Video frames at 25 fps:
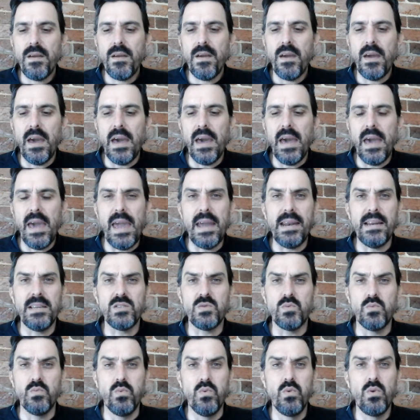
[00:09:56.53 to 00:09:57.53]
and
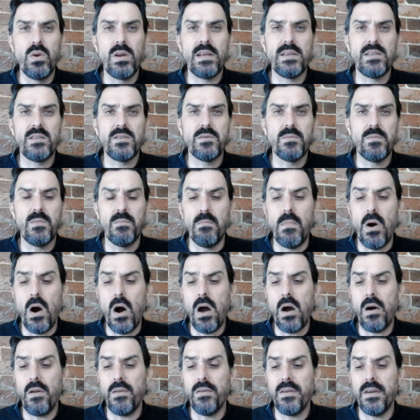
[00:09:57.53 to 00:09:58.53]
it's really
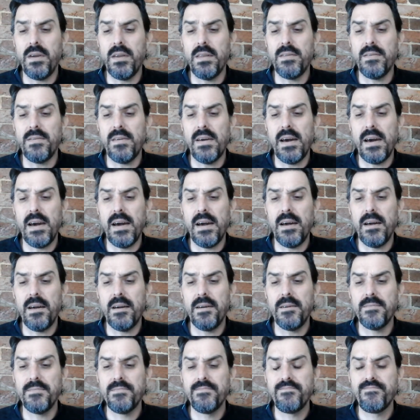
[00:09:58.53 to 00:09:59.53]
mild, and I